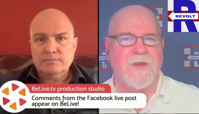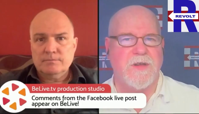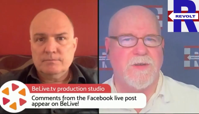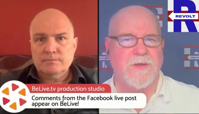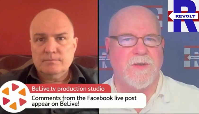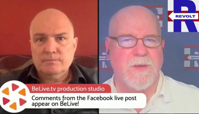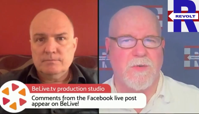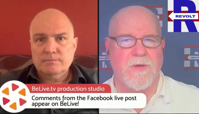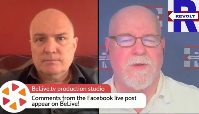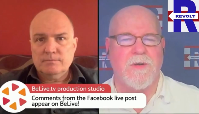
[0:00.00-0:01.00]

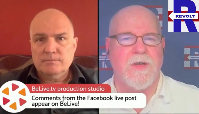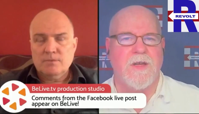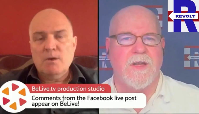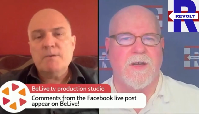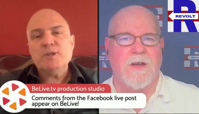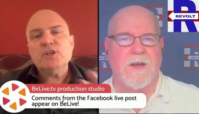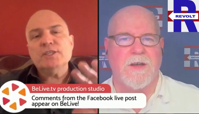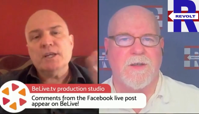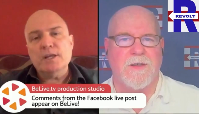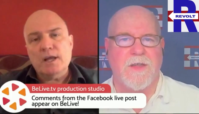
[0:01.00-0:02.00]
Speaker 1: neoliberal uh,
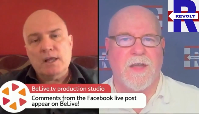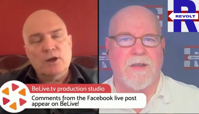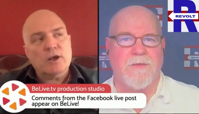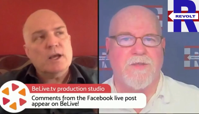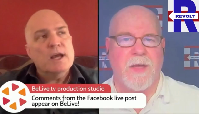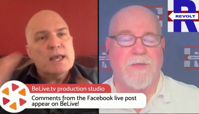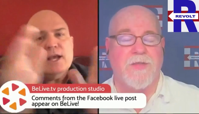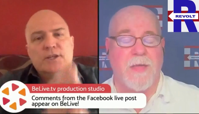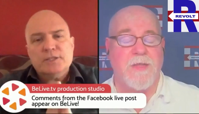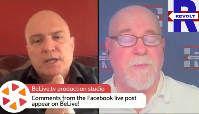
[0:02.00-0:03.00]
I mean, that, a, that,
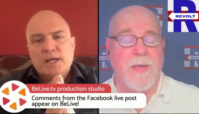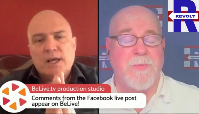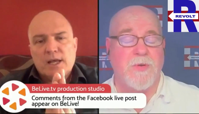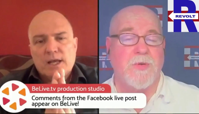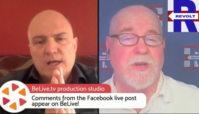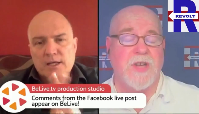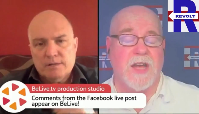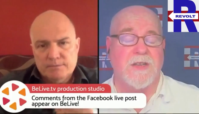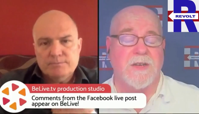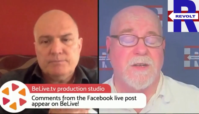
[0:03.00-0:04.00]
that the people
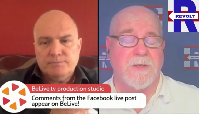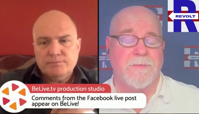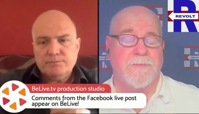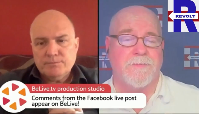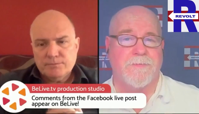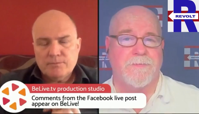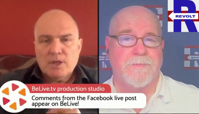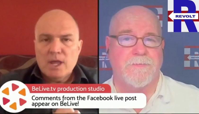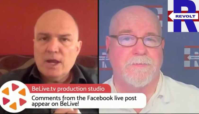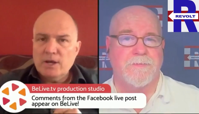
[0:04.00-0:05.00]
rejected.
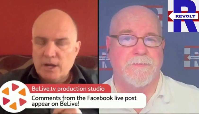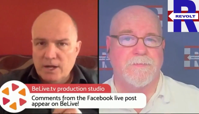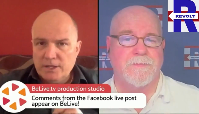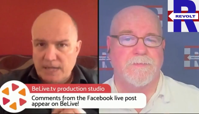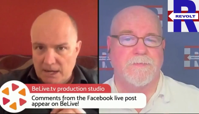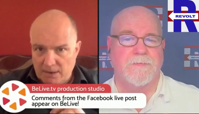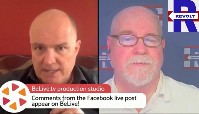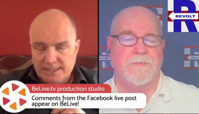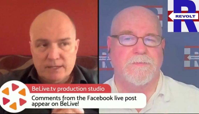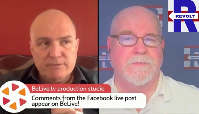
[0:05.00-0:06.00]
Speaker 2: Here, here's
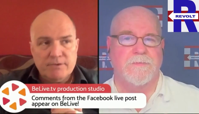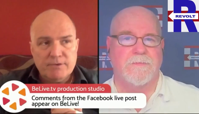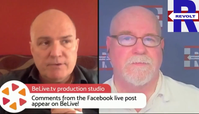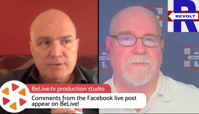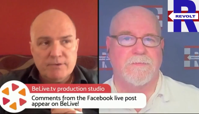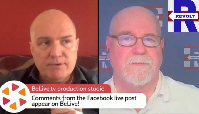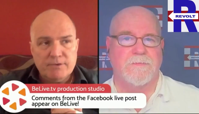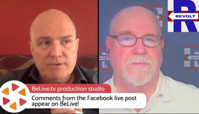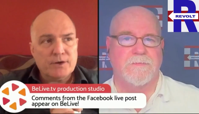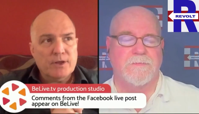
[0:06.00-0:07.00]
how I see it,
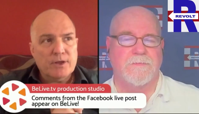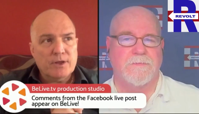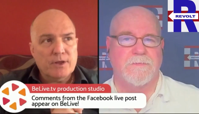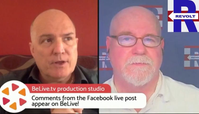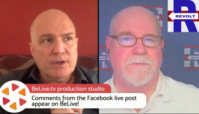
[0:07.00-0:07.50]
Victor.